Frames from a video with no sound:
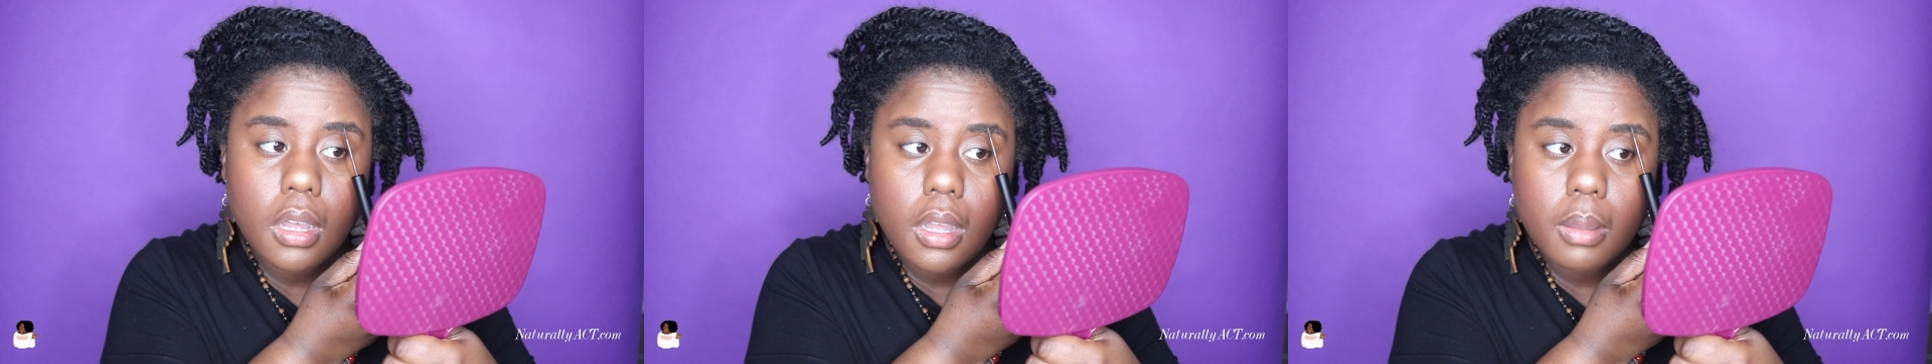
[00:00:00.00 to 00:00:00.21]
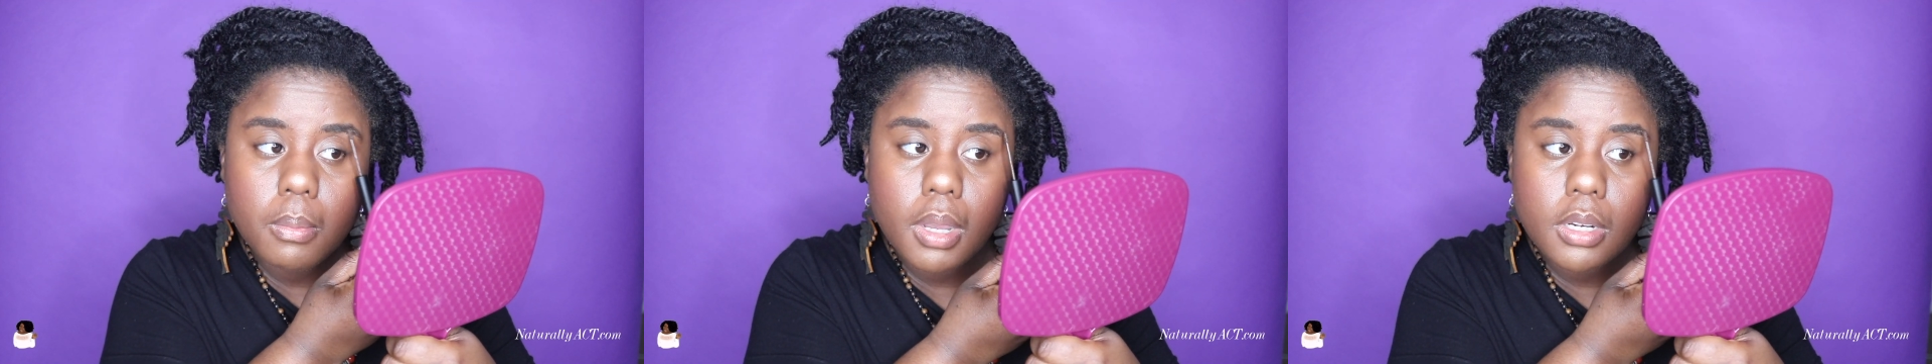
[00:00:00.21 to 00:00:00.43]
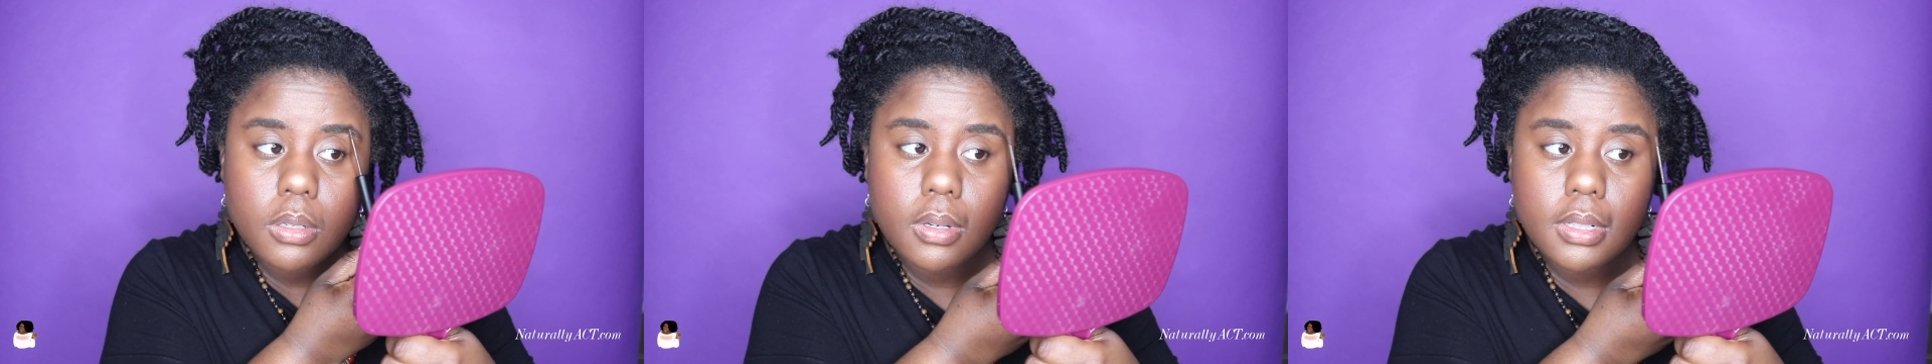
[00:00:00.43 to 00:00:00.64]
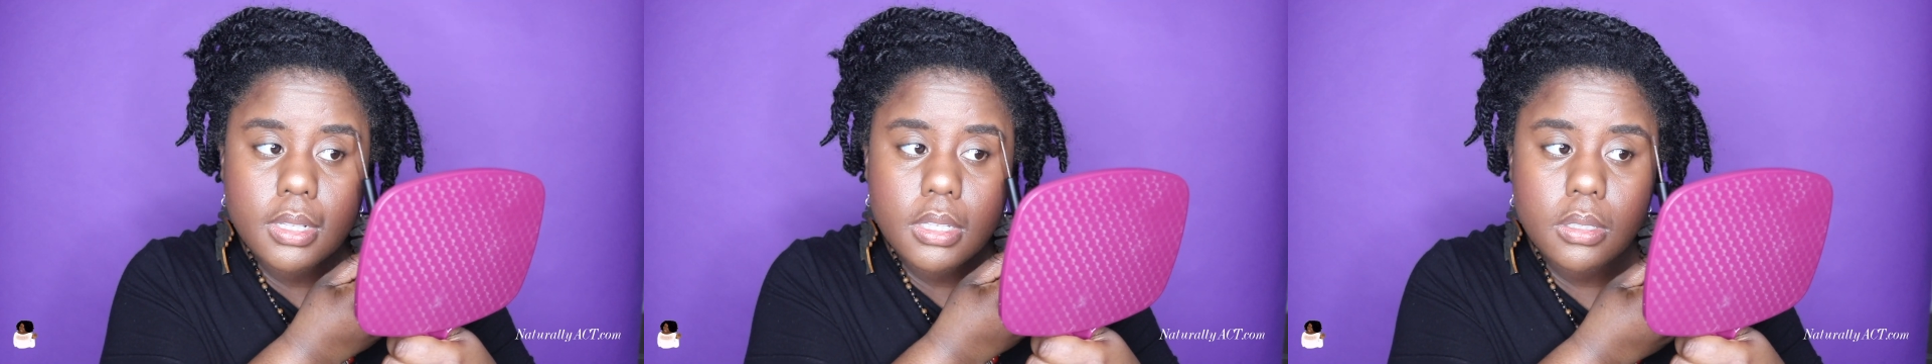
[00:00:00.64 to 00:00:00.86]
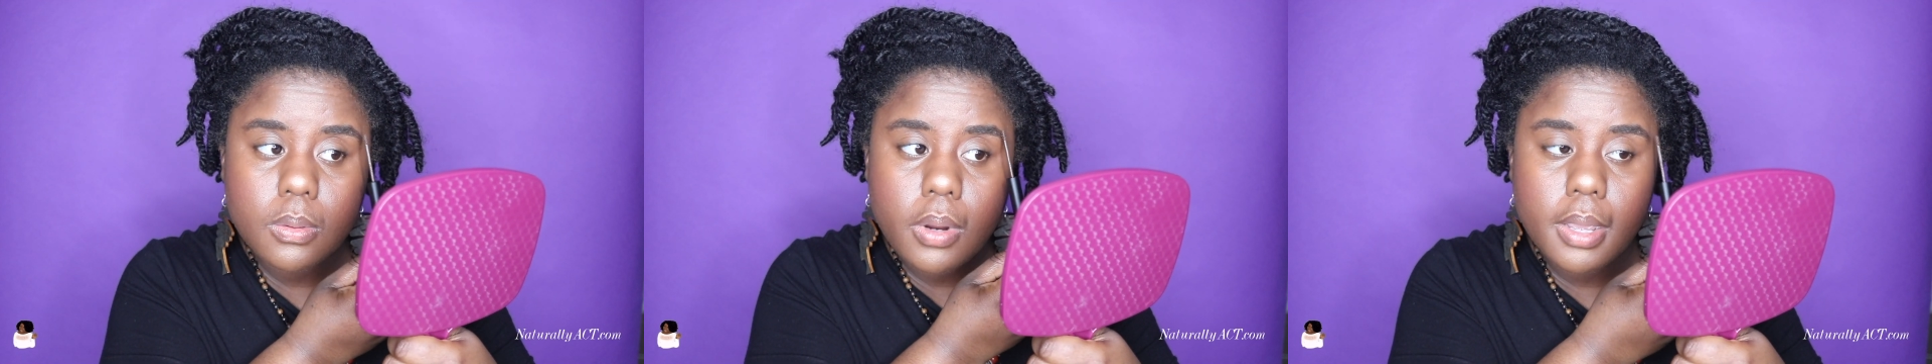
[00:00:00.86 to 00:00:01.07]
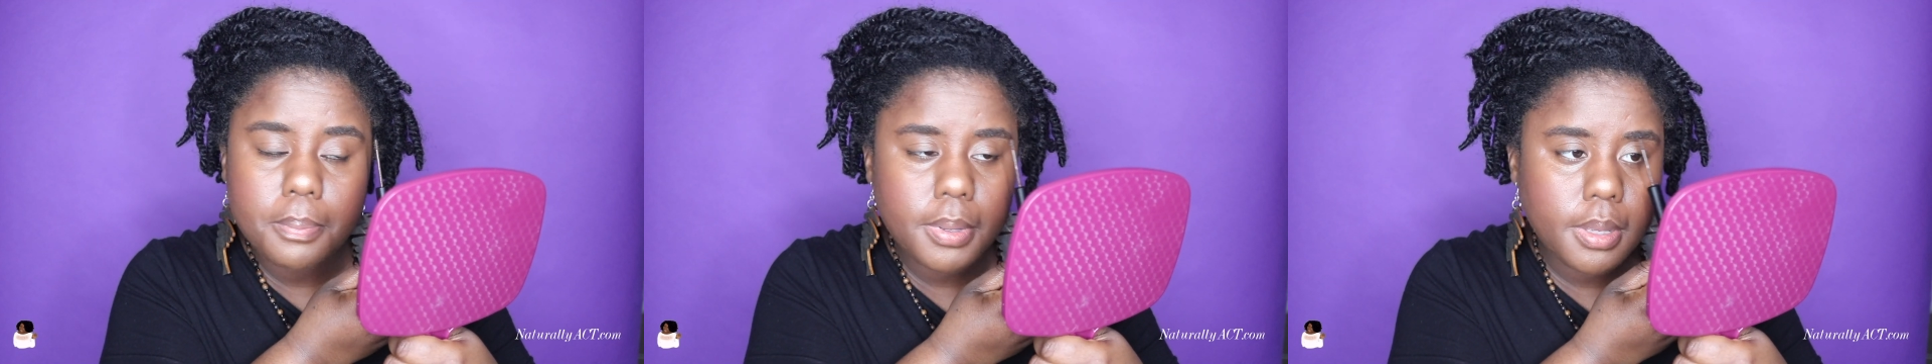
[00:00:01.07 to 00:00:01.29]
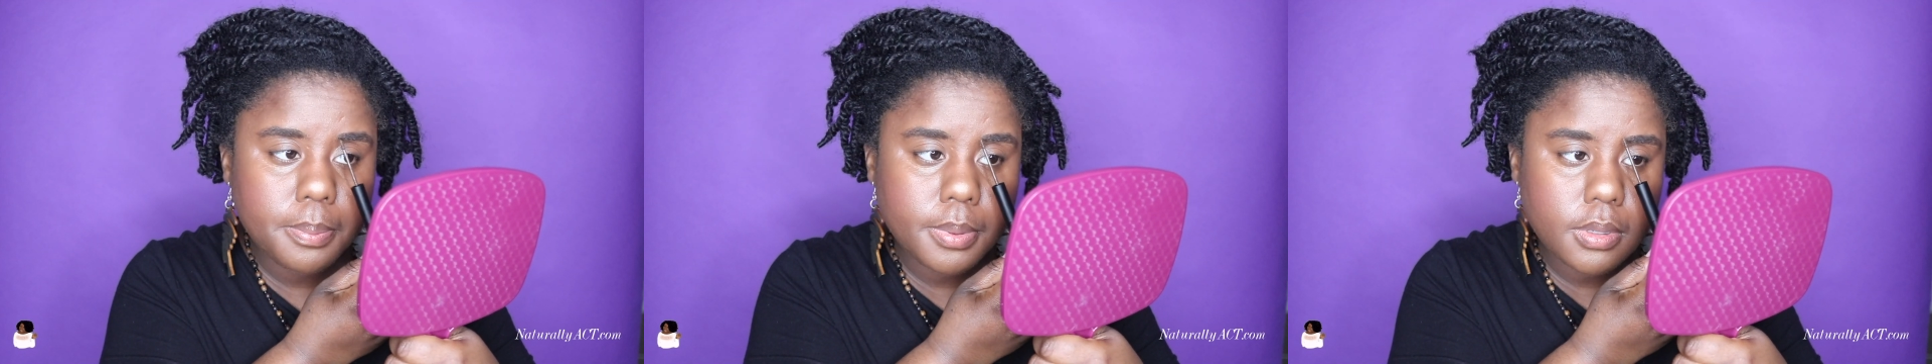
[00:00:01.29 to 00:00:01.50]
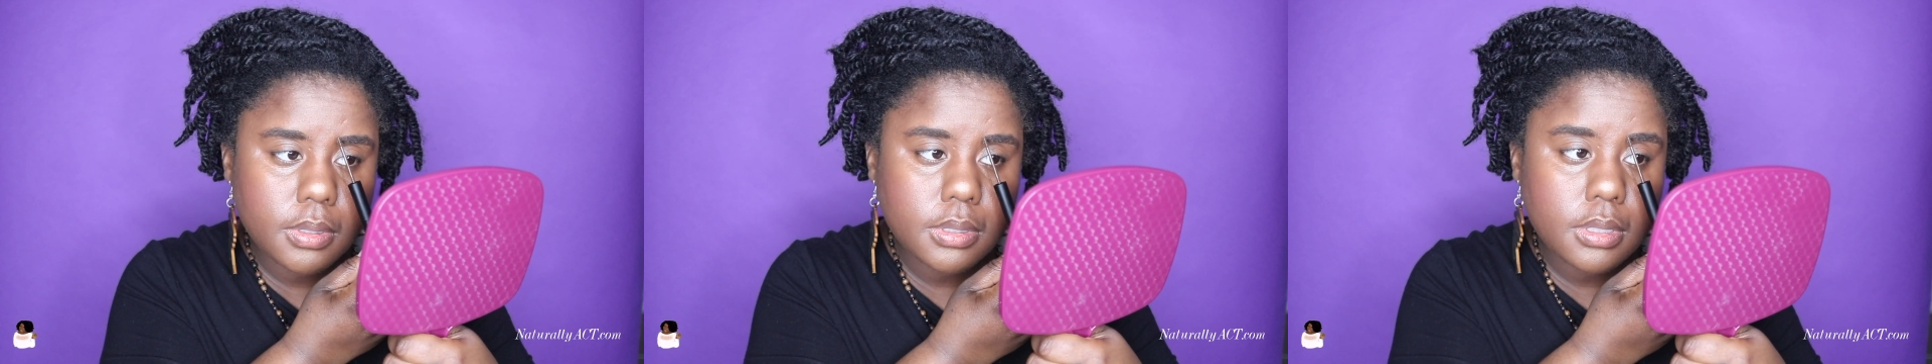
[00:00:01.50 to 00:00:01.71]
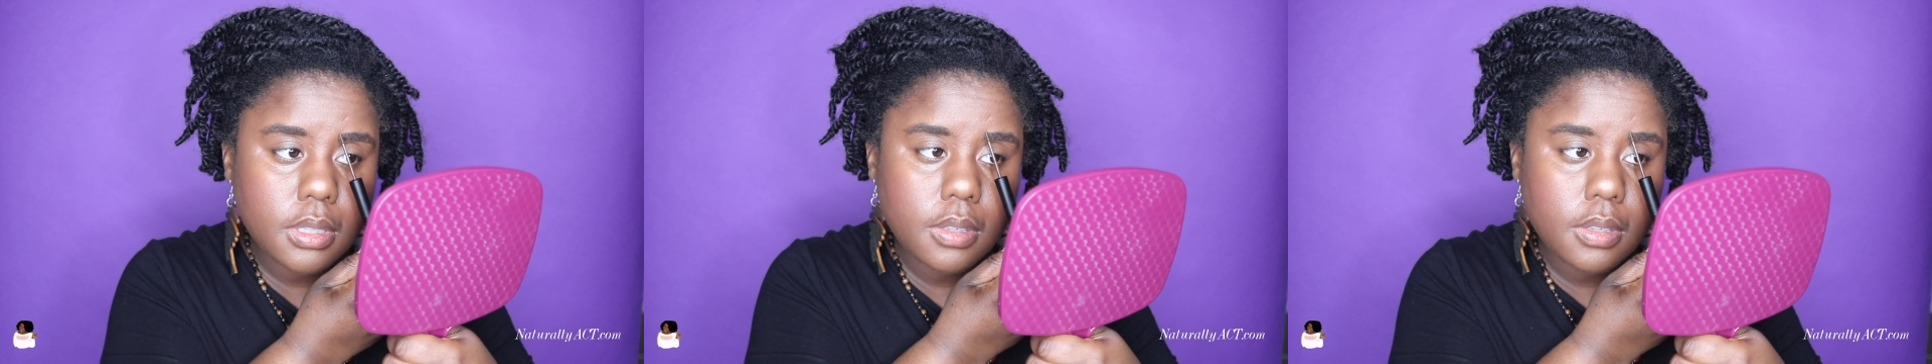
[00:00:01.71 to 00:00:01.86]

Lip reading: Am I doing this right, peoples?